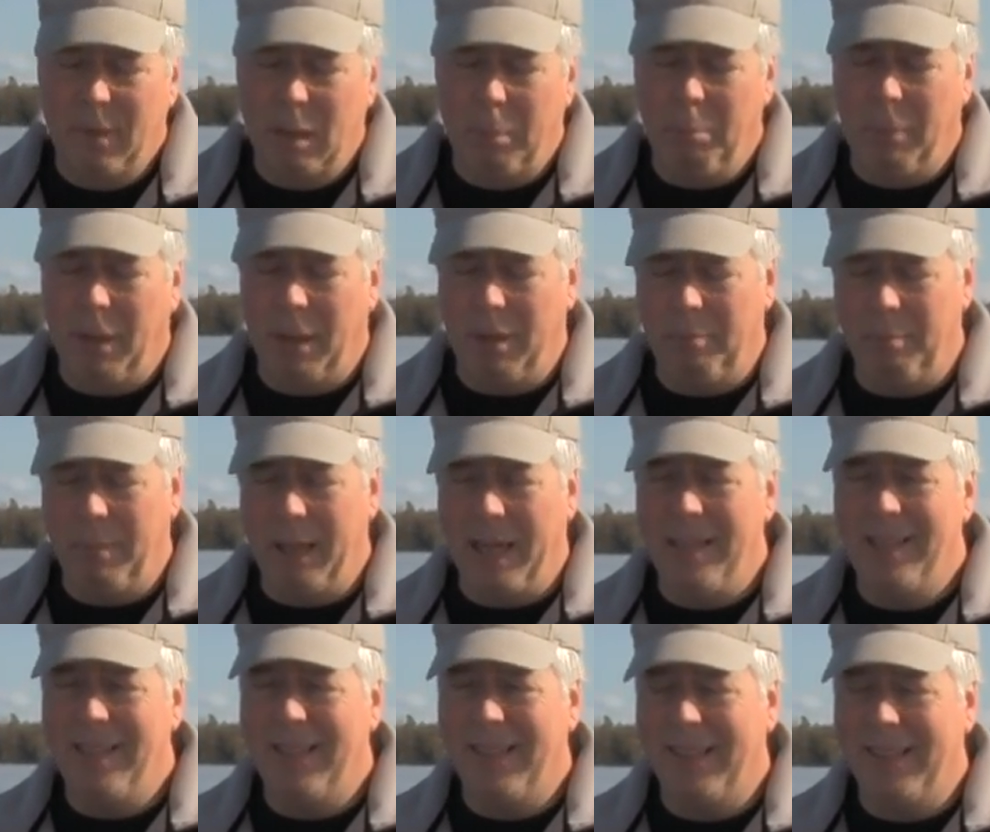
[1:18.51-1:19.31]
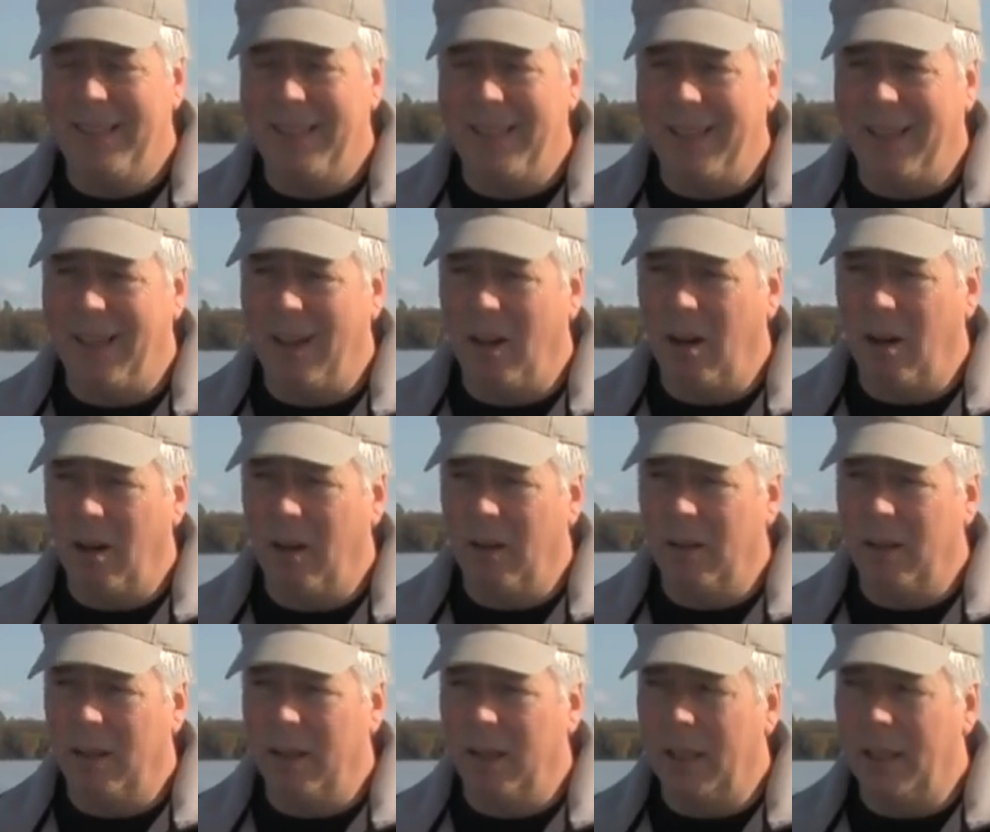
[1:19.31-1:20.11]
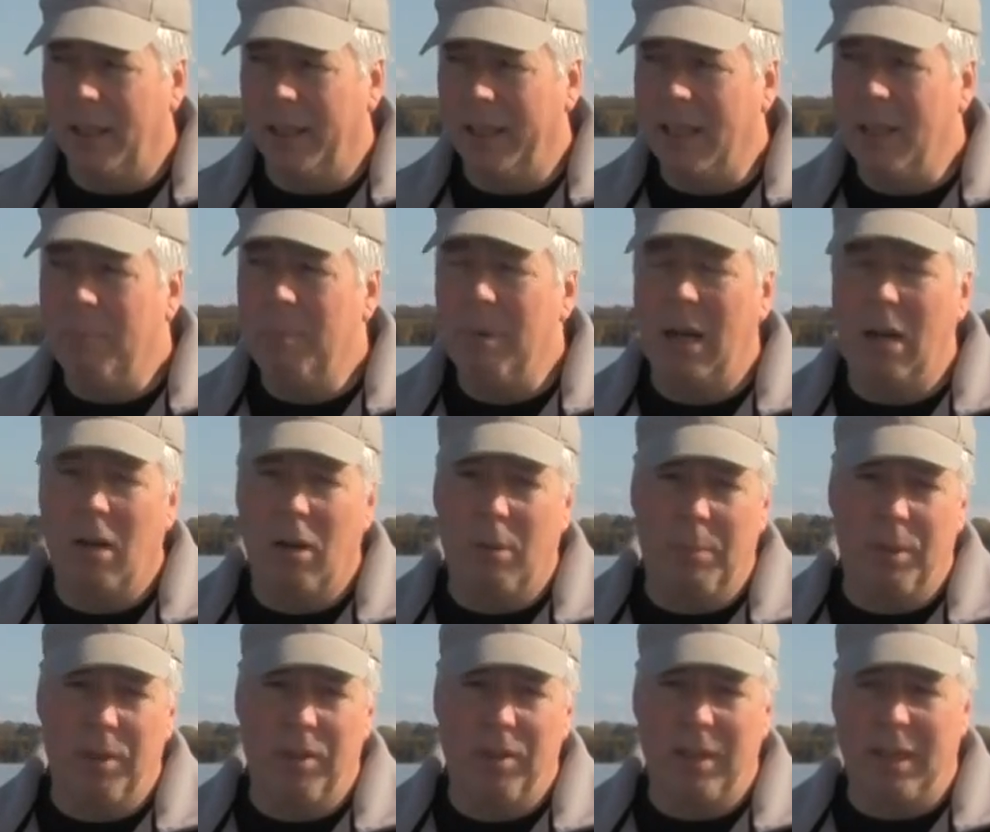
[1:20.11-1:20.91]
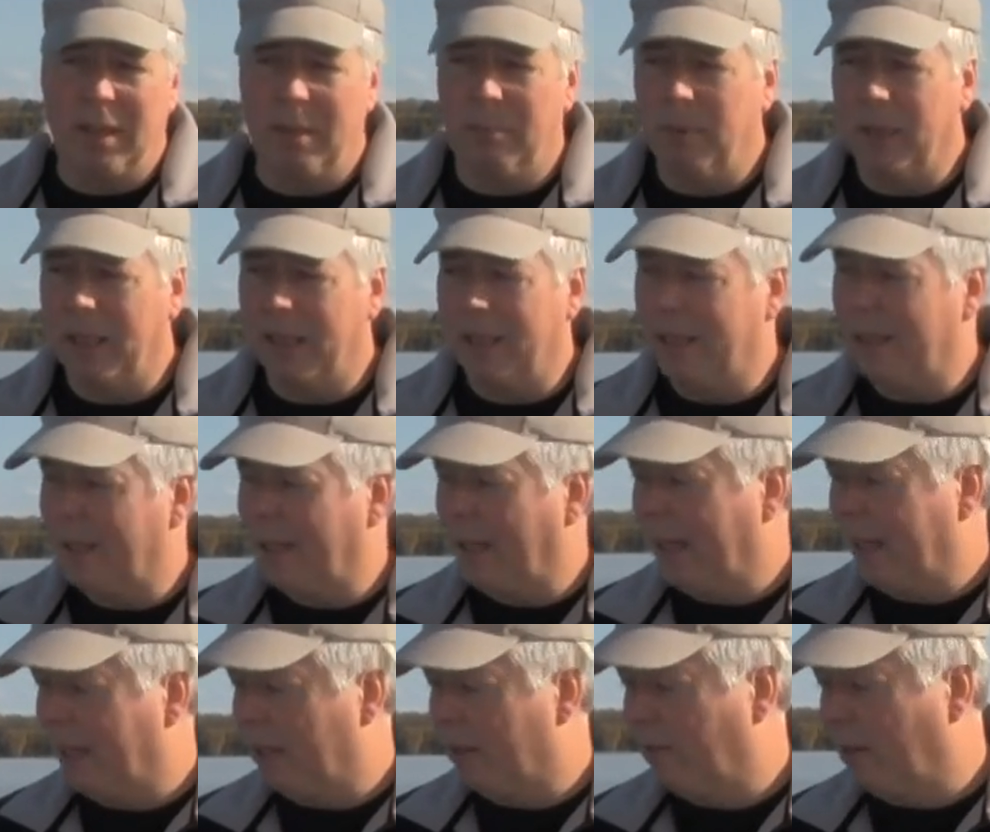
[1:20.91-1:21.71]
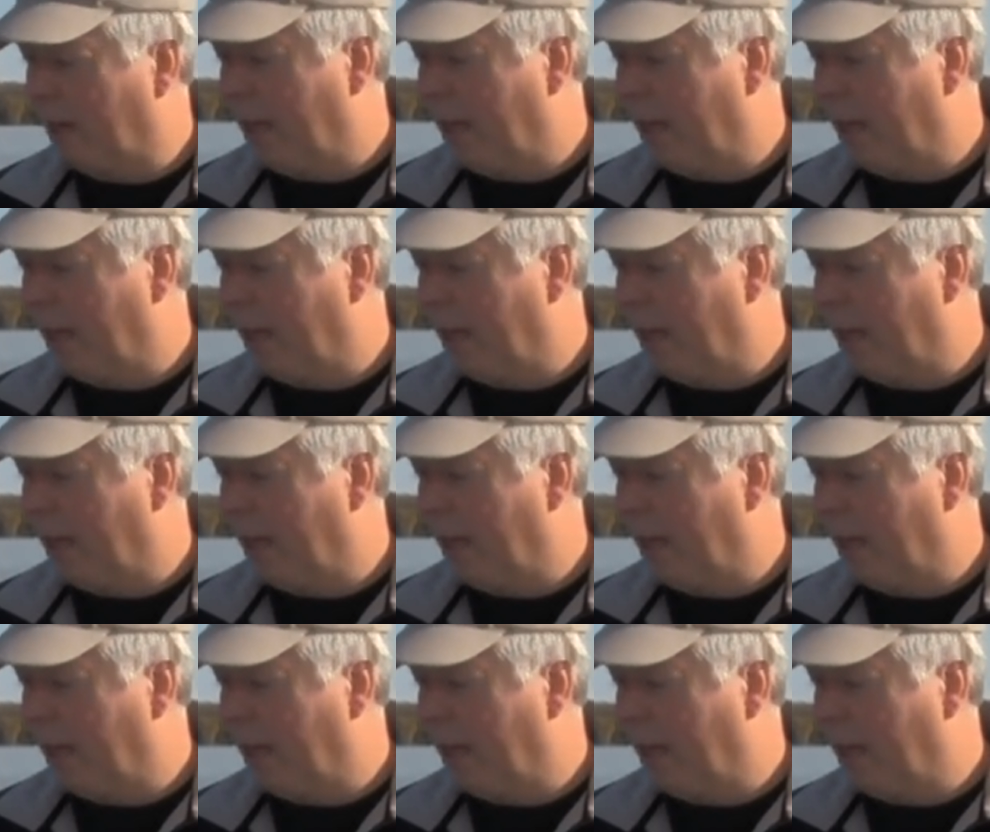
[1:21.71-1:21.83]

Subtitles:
But basically our e-power machine, bringing the negative